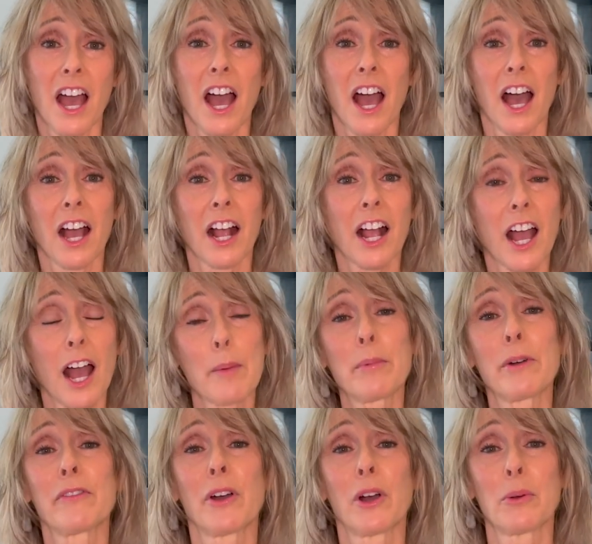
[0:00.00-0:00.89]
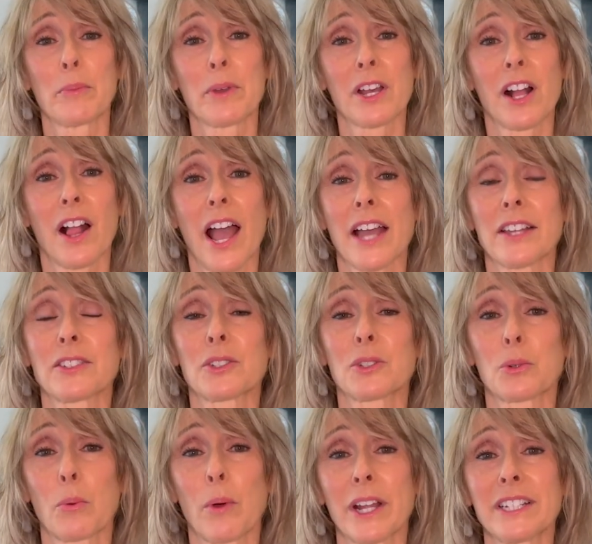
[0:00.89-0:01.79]
A cup of oatmeal has
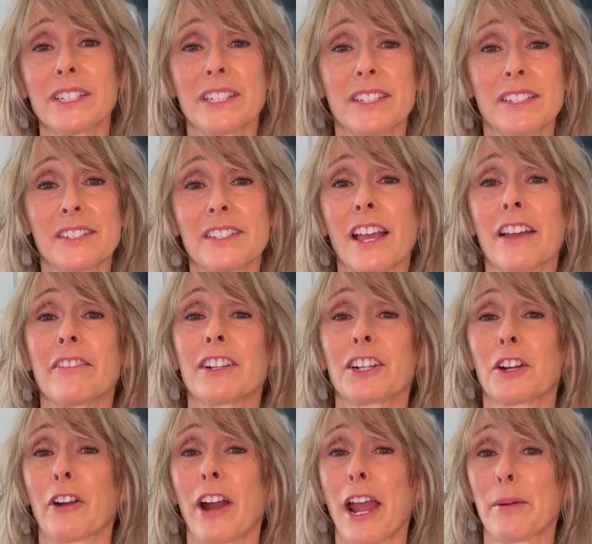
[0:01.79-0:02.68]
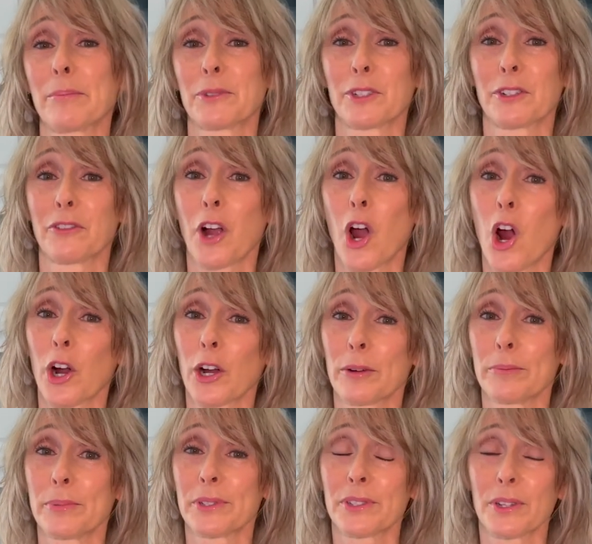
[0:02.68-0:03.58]
27 grams of
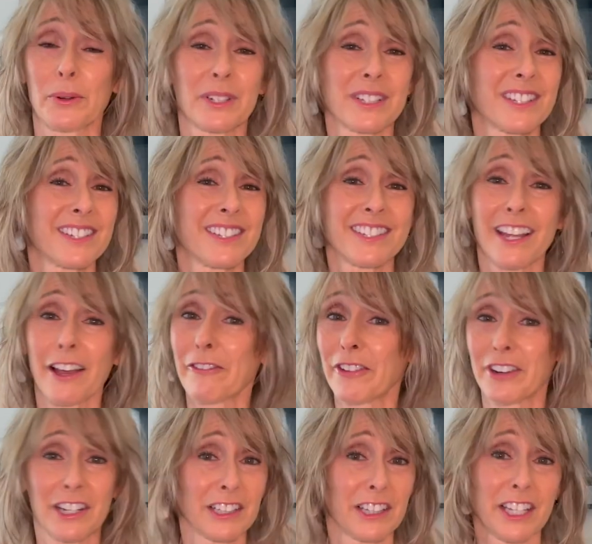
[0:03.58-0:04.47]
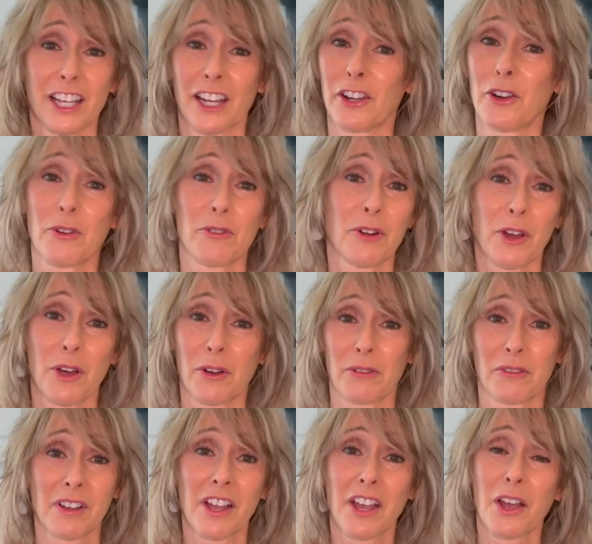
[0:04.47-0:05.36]
carbs, so it's definitely a
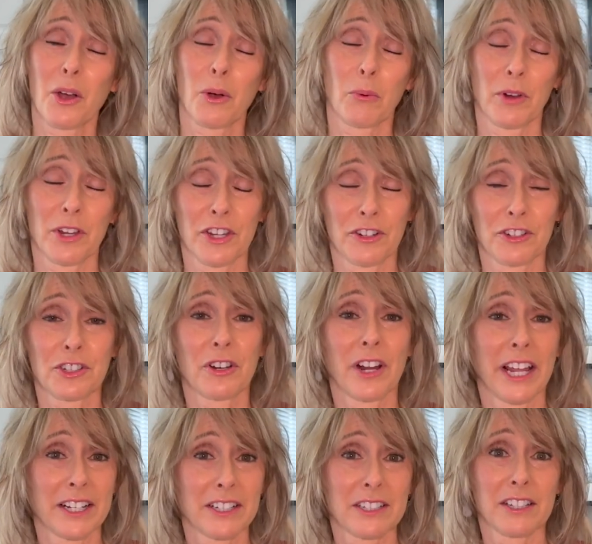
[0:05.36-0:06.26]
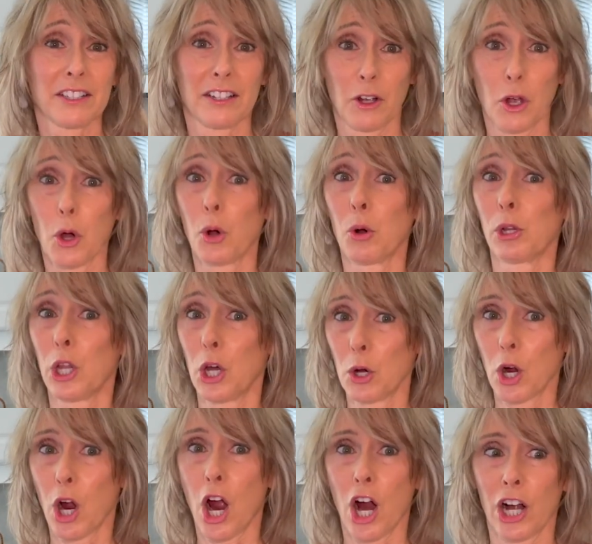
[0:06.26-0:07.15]
no-no when you're trying to go
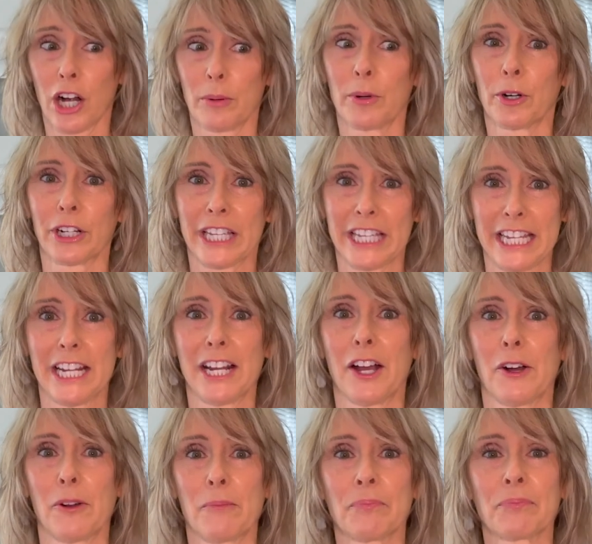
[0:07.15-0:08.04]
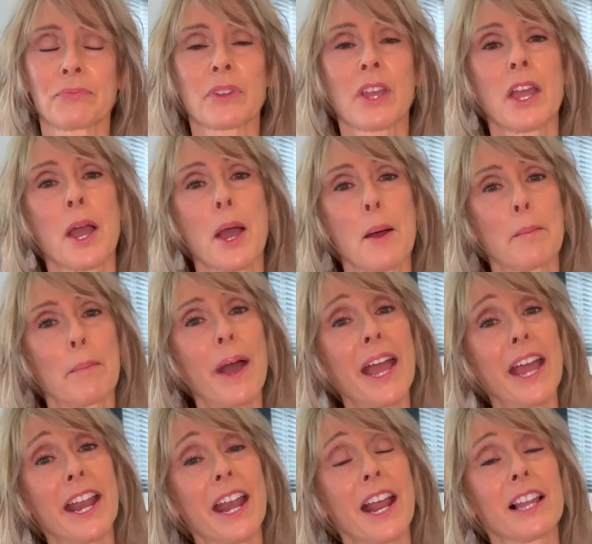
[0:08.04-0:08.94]
low carb or keto.
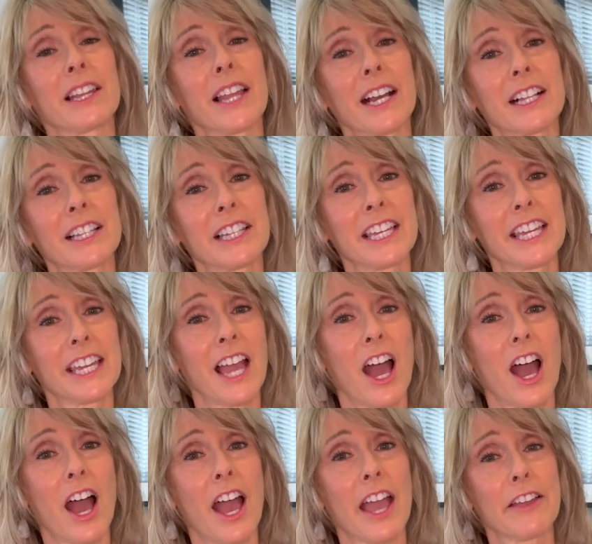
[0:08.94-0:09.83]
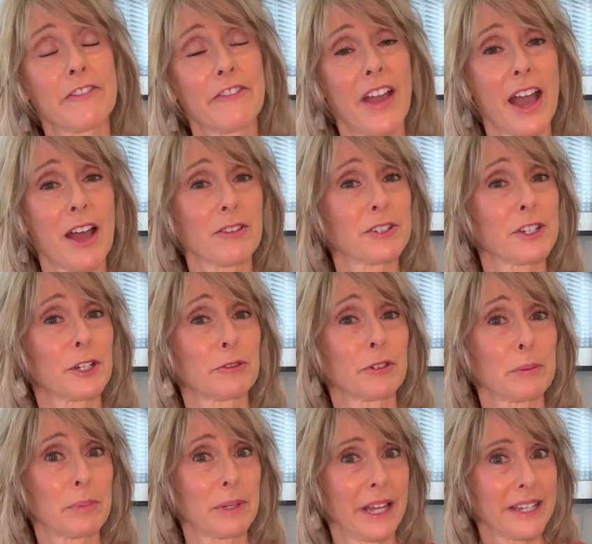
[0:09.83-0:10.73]
But luckily, I found a
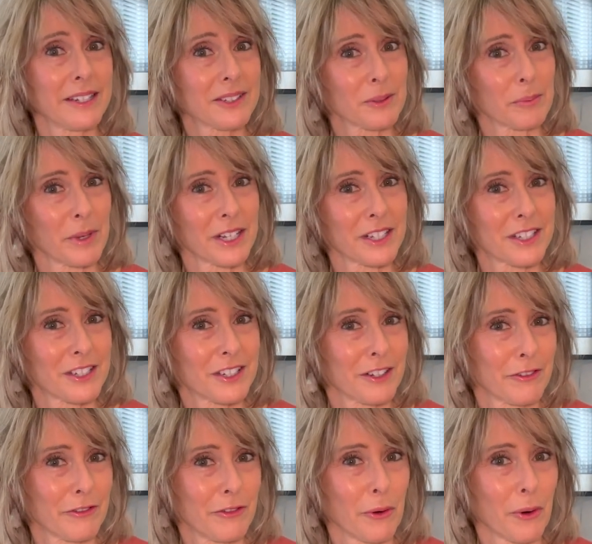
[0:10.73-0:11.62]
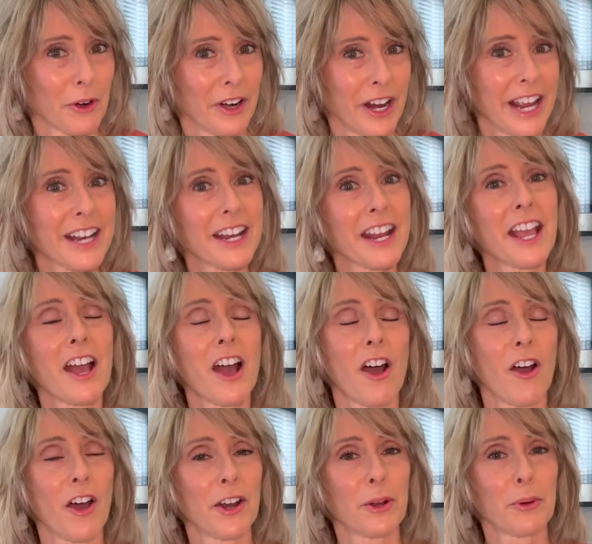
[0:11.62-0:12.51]
replacement for it
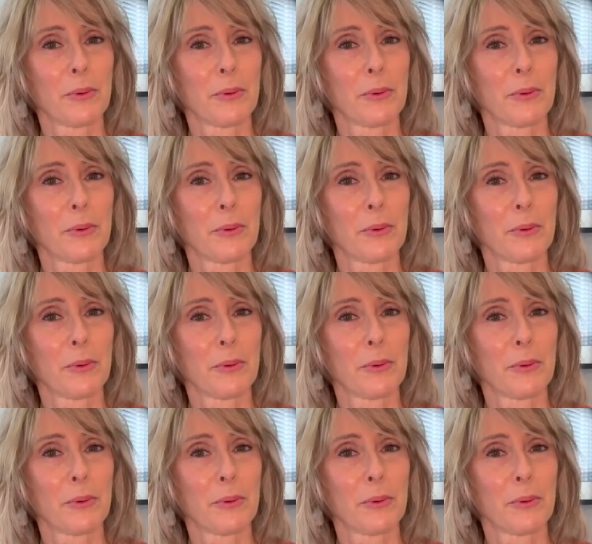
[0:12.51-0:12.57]
on a